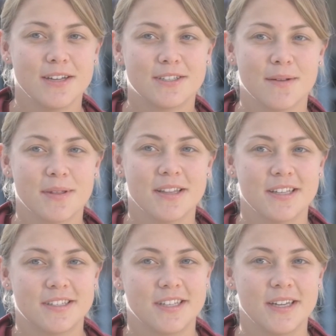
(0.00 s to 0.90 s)
something
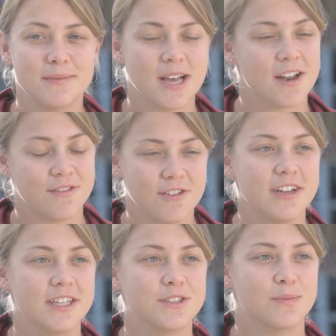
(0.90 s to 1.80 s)
that seems out of
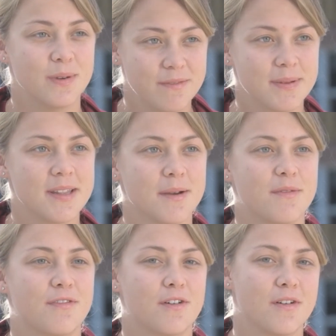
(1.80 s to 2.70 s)
reach. We've been there
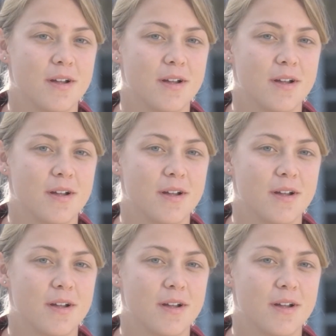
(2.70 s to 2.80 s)
before,